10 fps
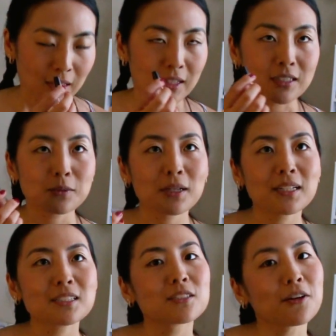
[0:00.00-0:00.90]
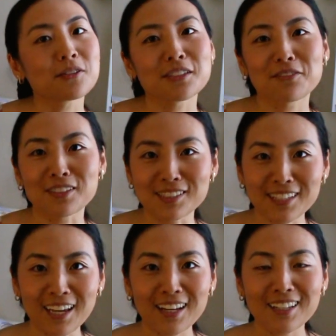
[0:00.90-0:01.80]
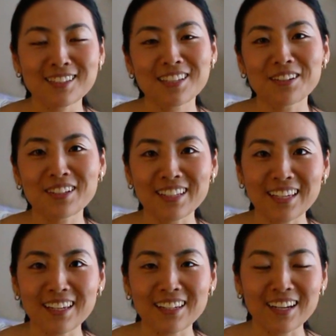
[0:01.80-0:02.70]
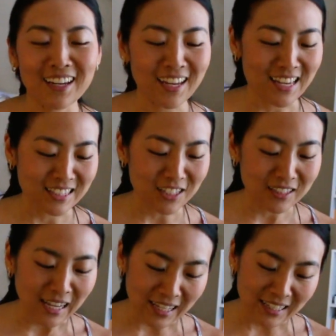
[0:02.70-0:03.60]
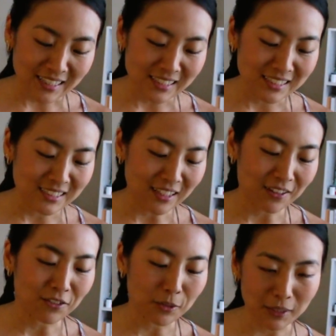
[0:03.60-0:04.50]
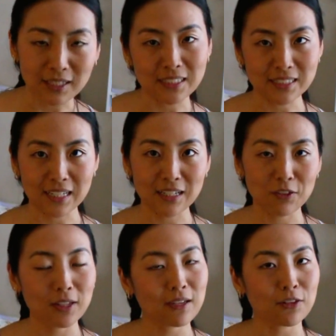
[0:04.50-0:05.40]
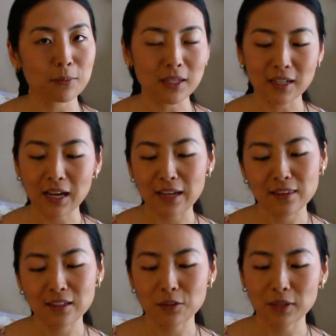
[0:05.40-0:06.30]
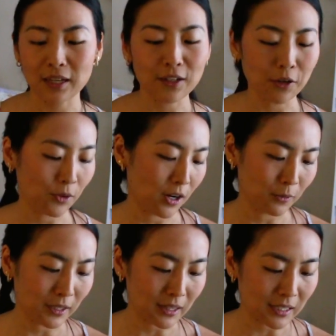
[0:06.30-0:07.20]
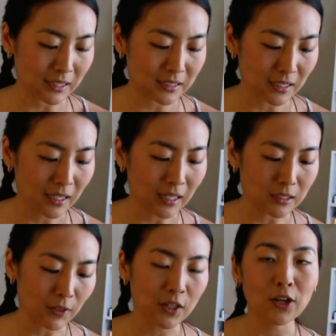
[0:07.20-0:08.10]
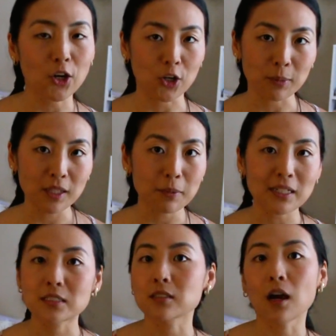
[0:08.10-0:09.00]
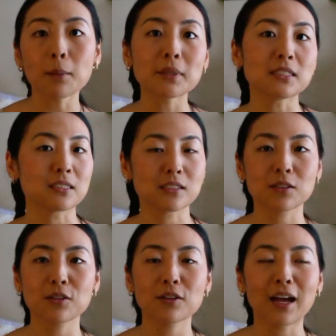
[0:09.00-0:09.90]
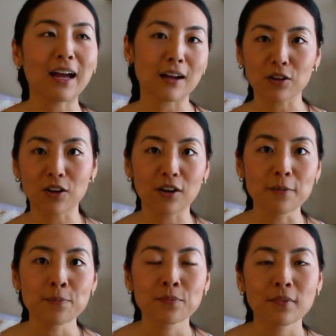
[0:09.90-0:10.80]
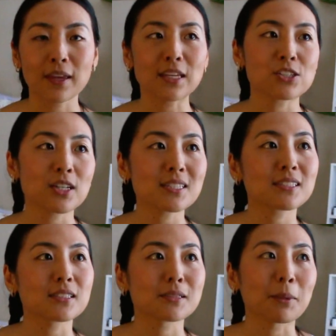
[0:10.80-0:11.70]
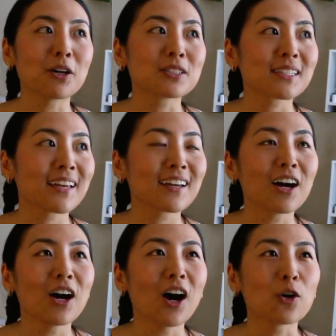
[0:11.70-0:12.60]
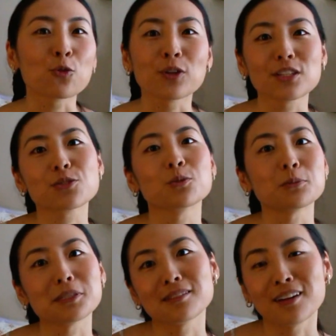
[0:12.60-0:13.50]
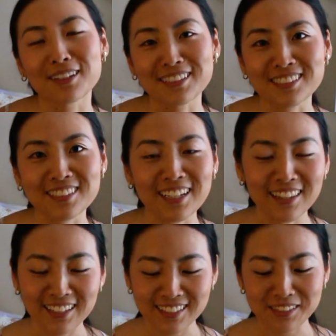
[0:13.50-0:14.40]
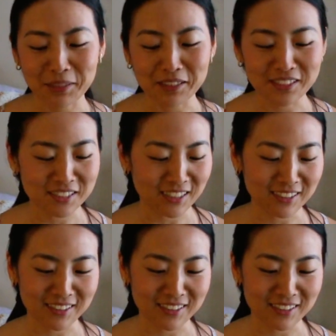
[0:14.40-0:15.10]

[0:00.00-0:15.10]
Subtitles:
This one is so sophisticated, so clean. It's a nice verbena scent. If you like verbena, I think you can't go wrong with this. It's very herby, but it's not medicinal at all. It just smells like a rich woman, honestly. I think it smells